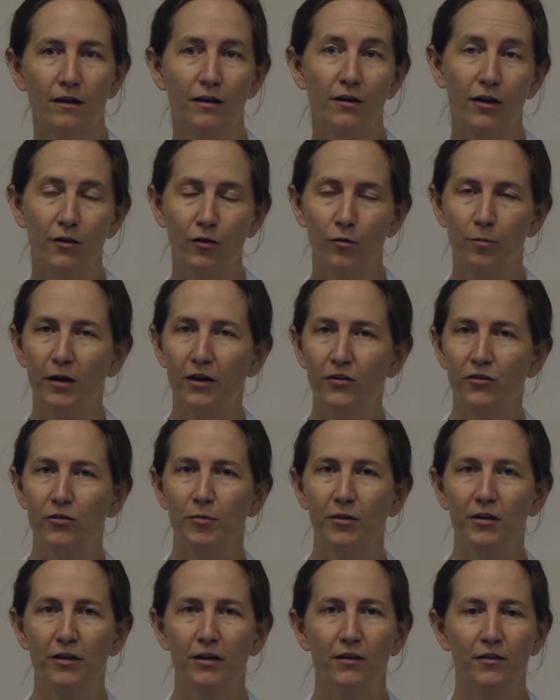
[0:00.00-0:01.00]
Another
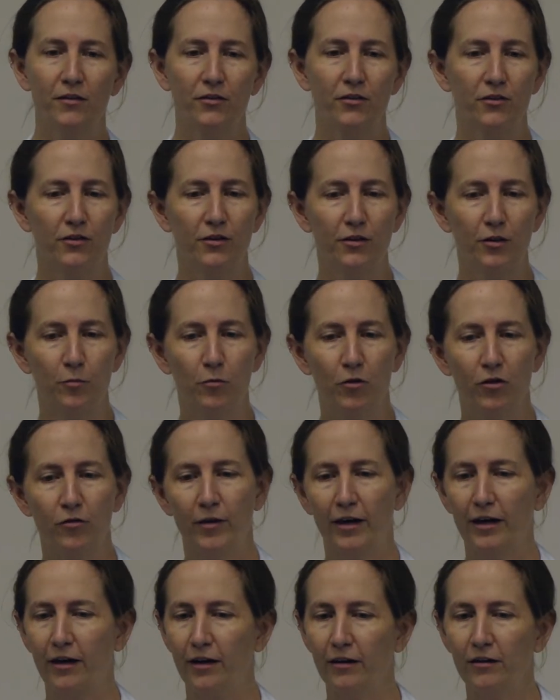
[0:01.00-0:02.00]
possibility, this is a little more
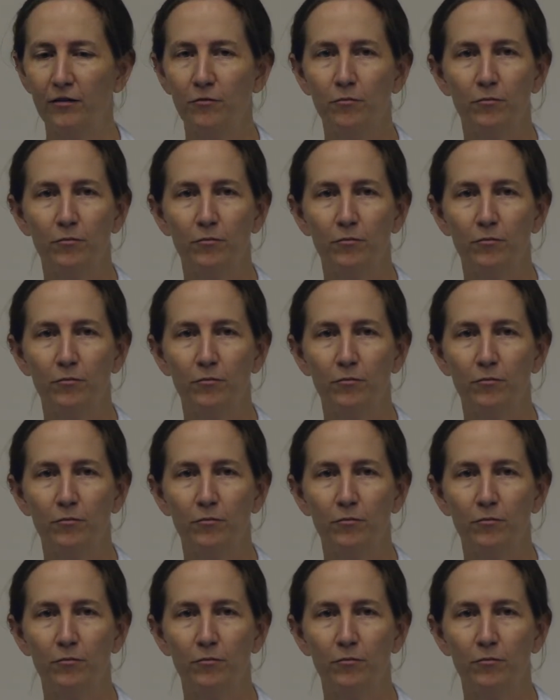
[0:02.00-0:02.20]
rare,